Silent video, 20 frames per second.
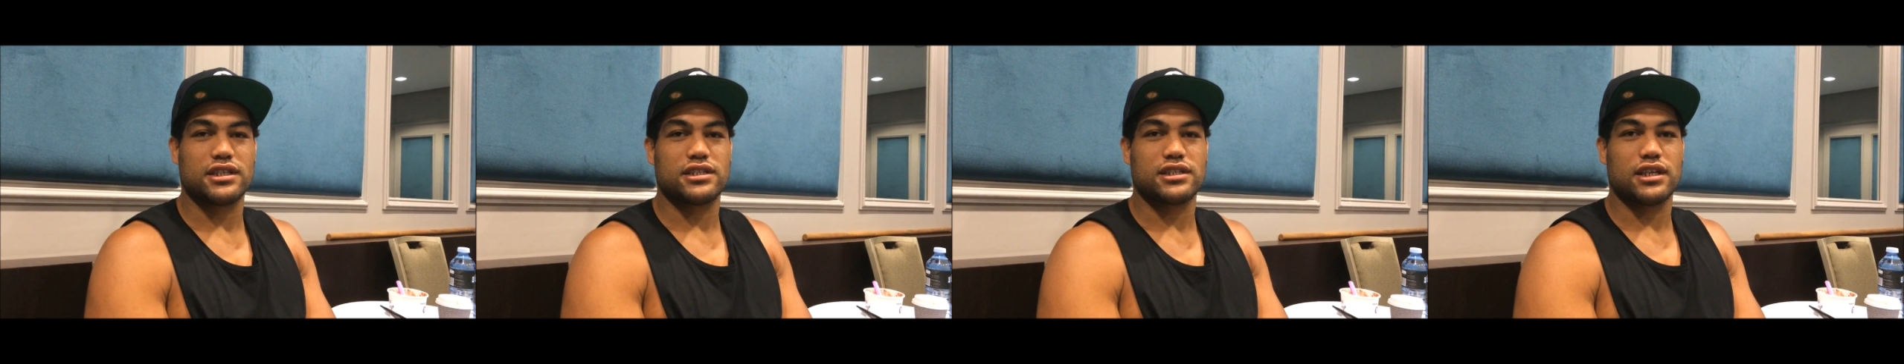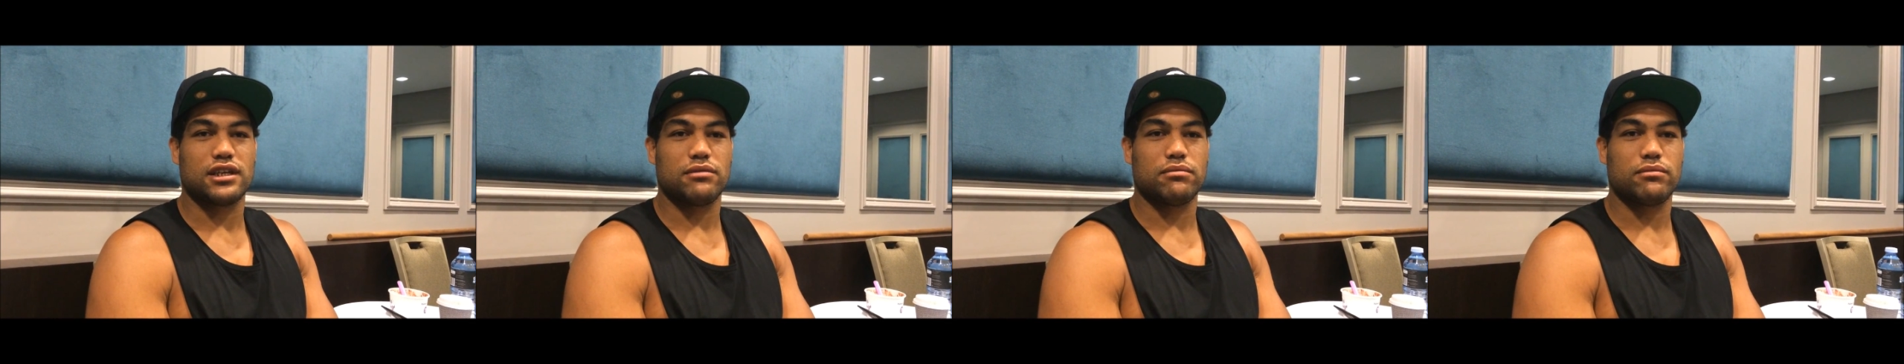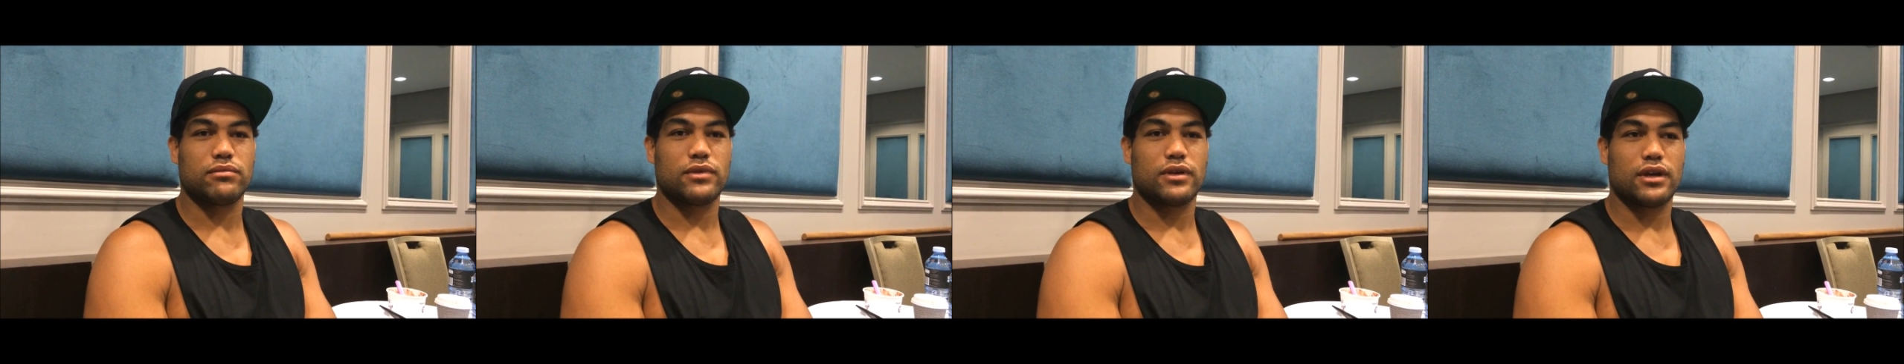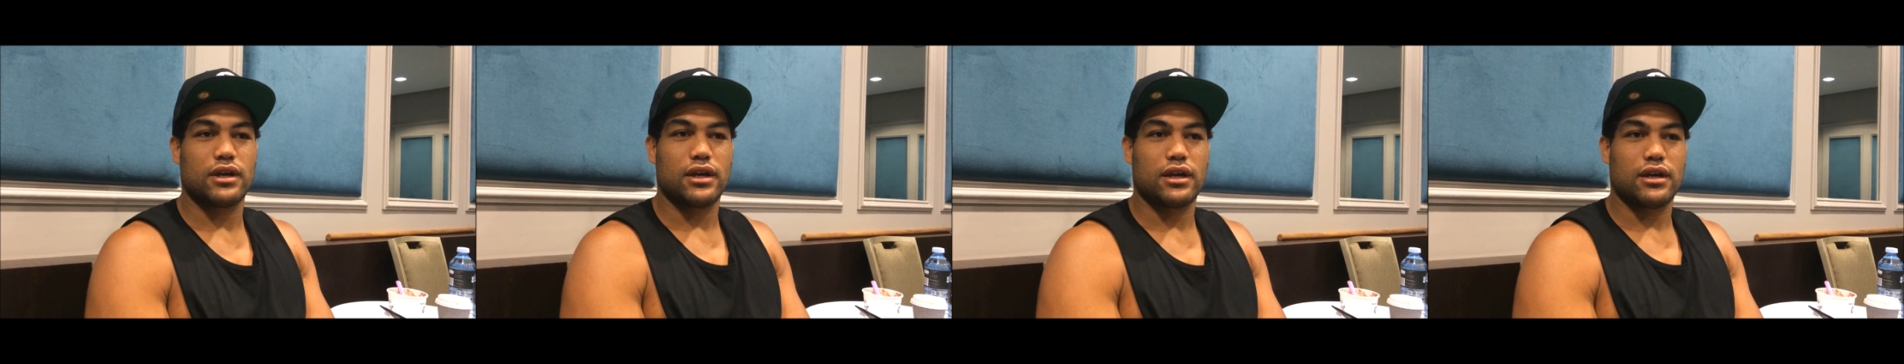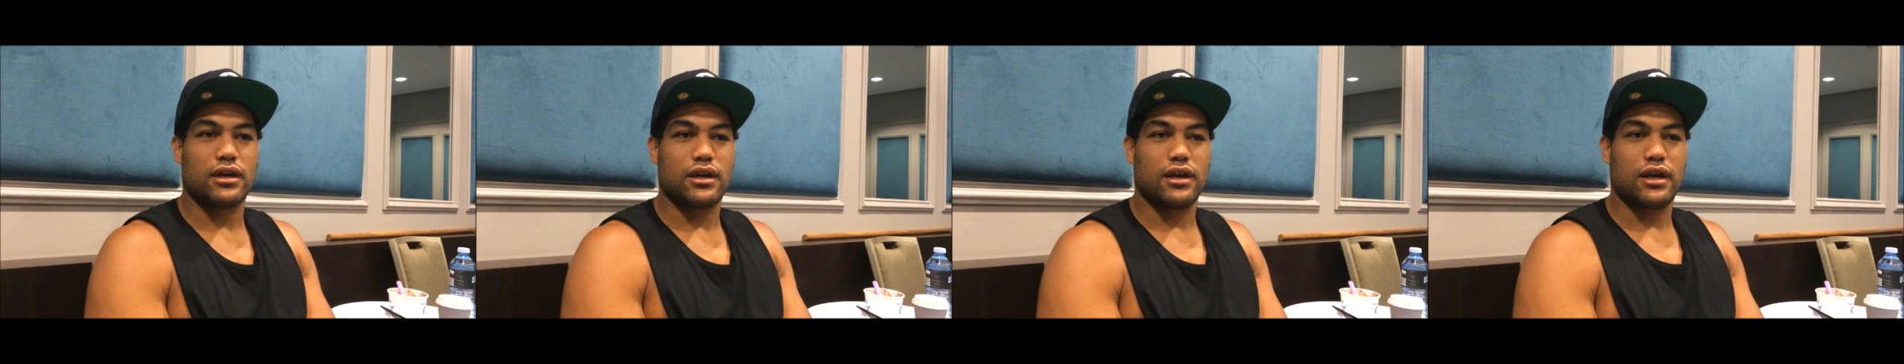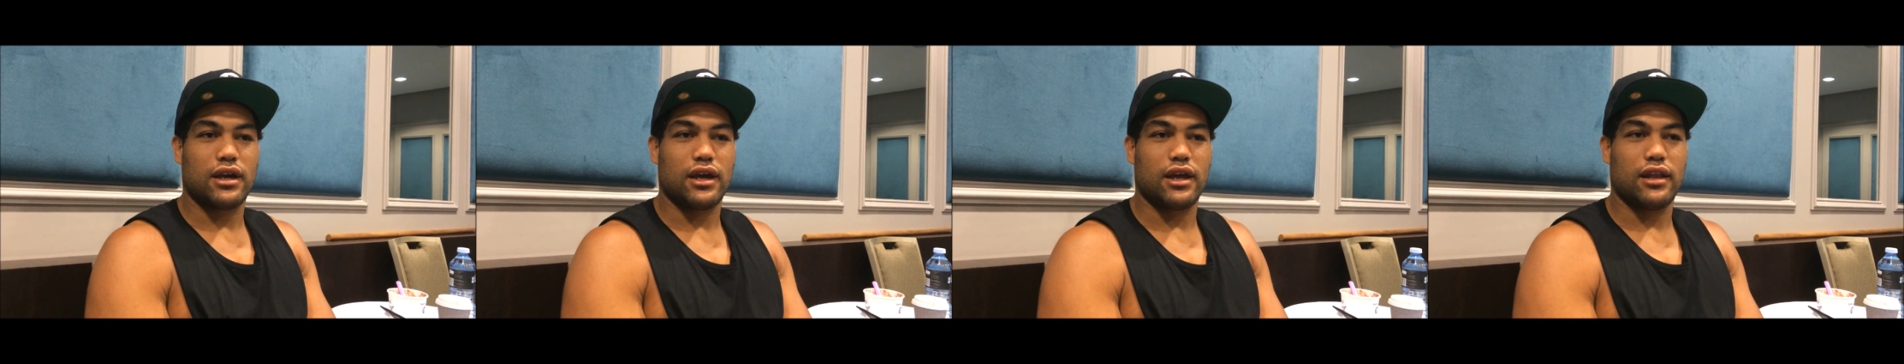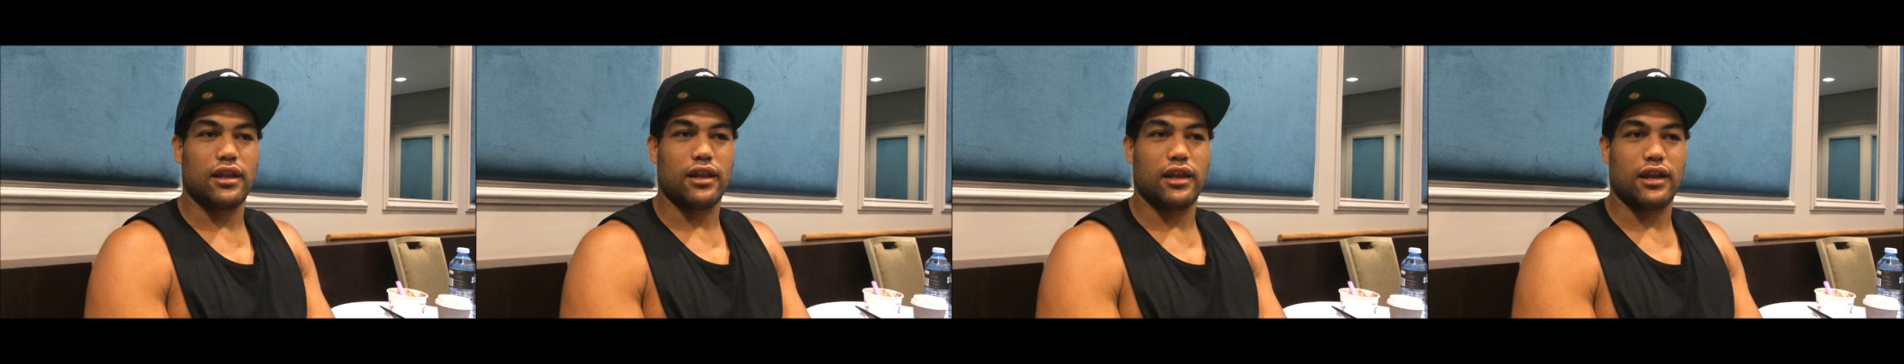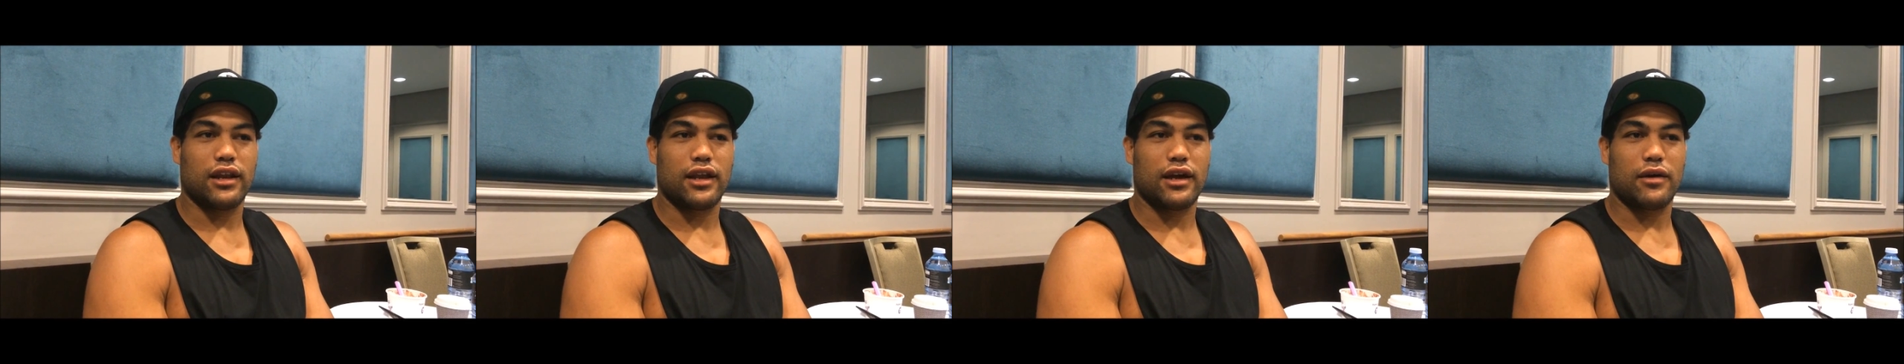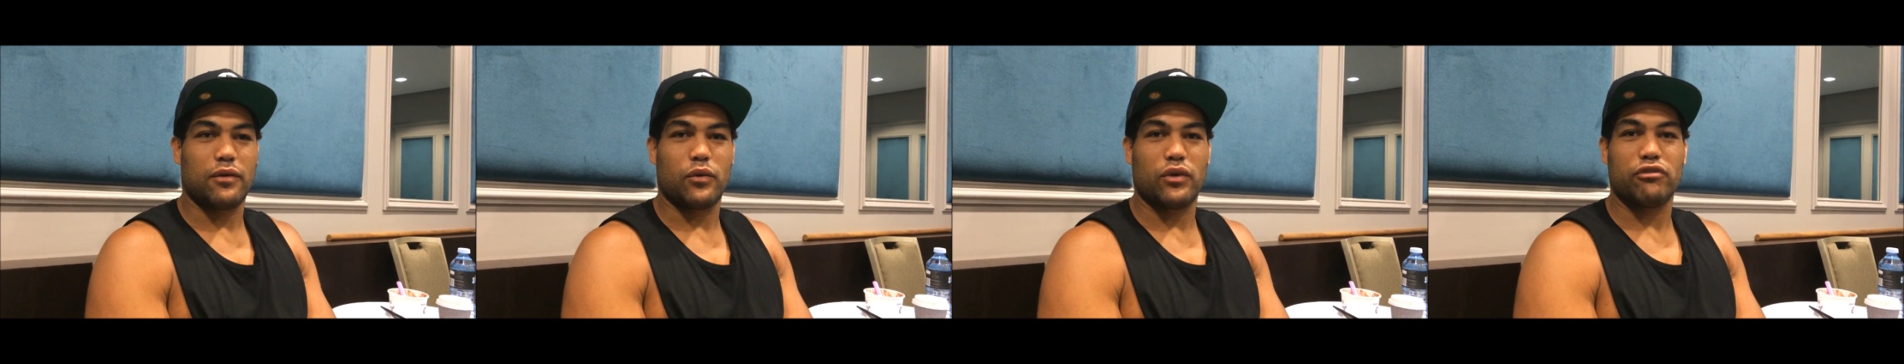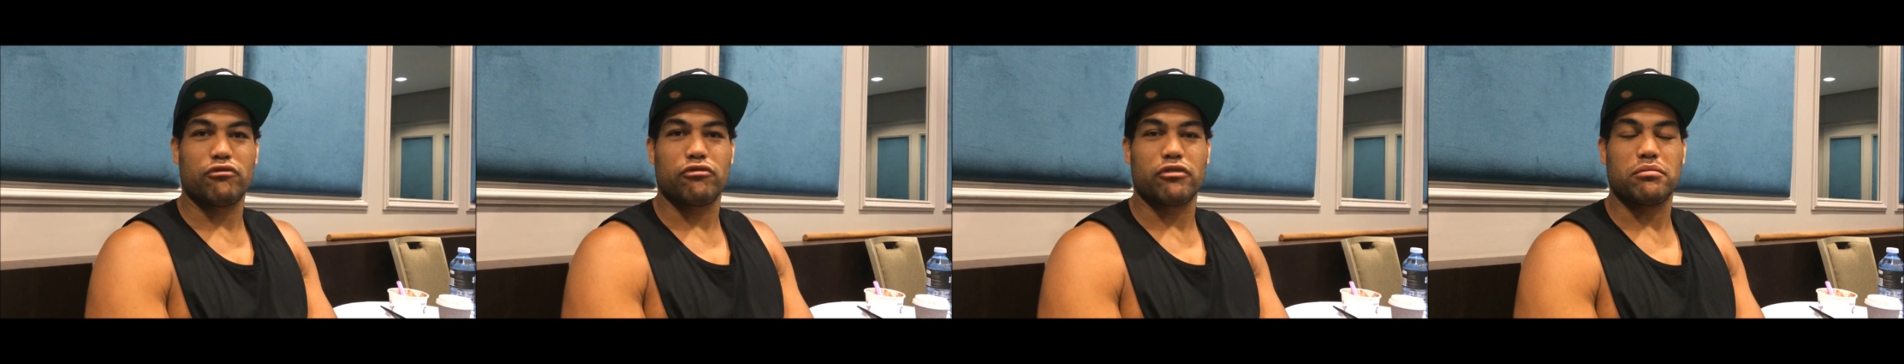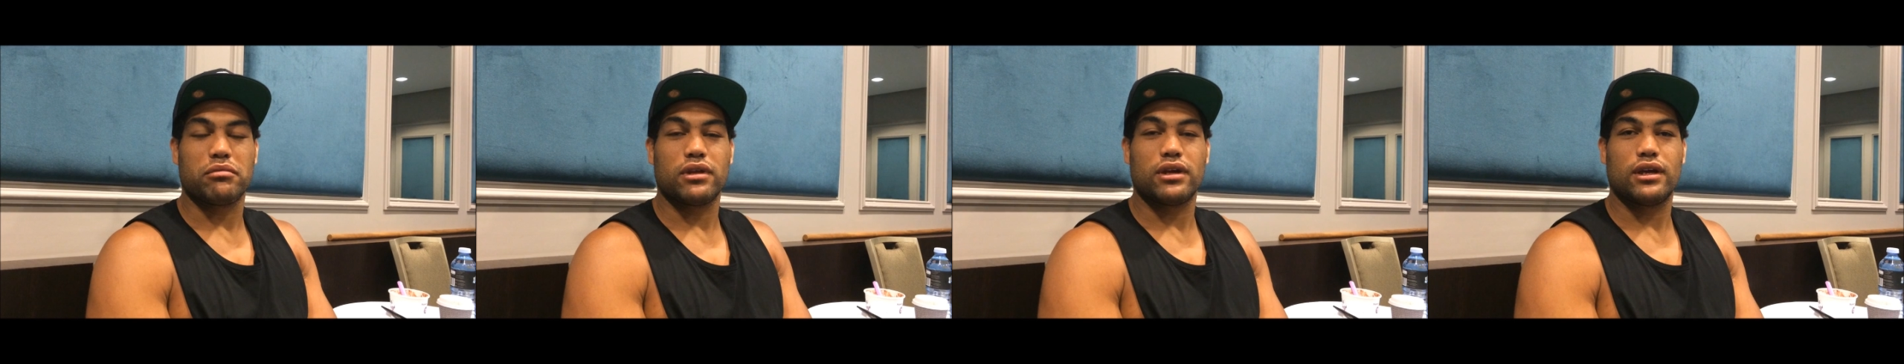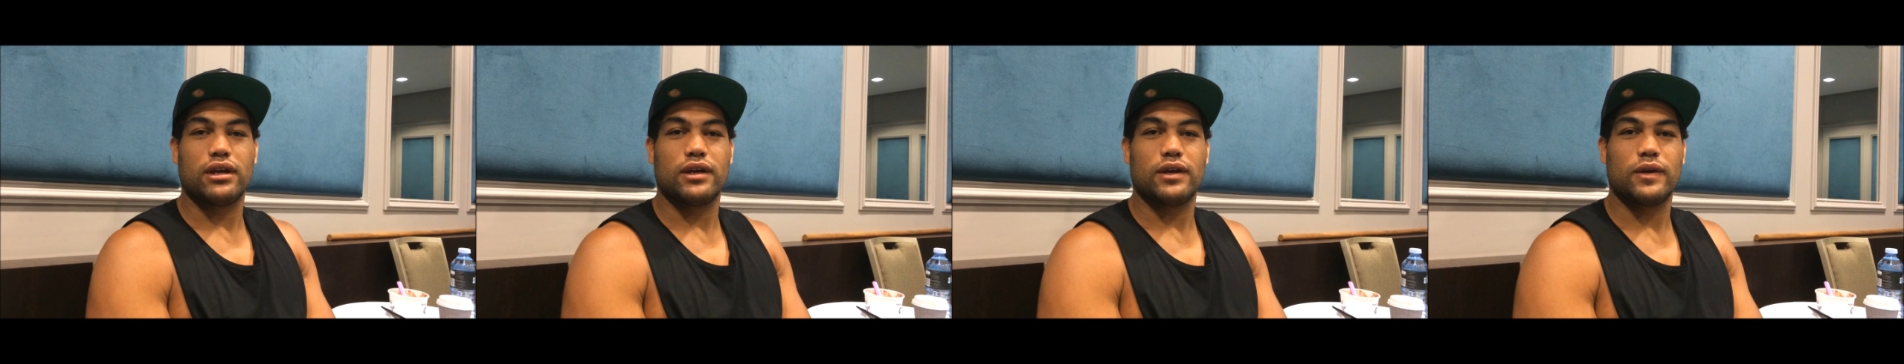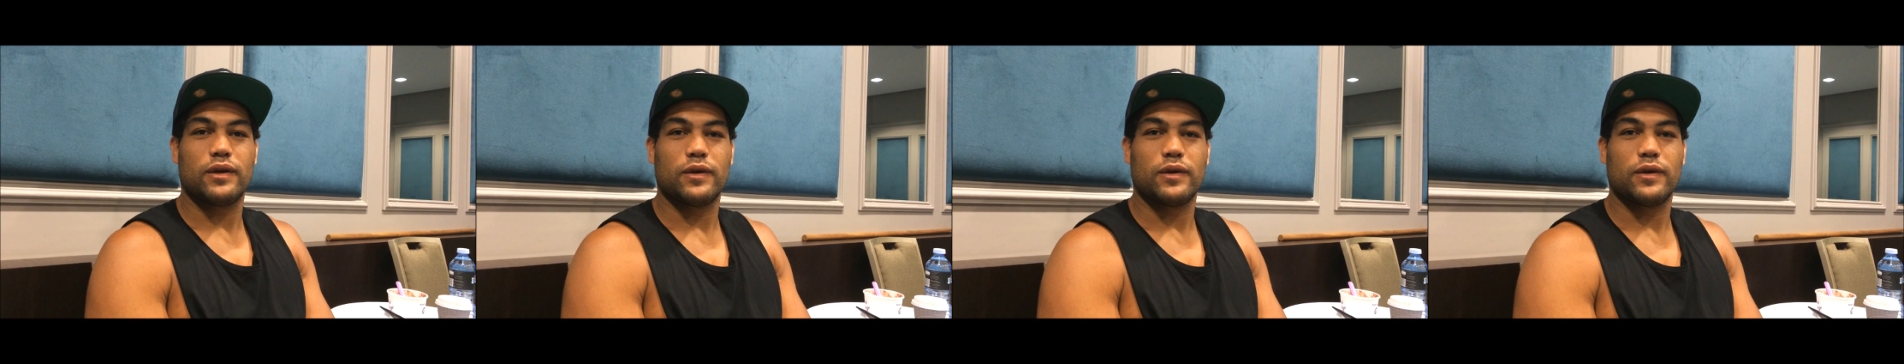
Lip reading: team, and then went from there.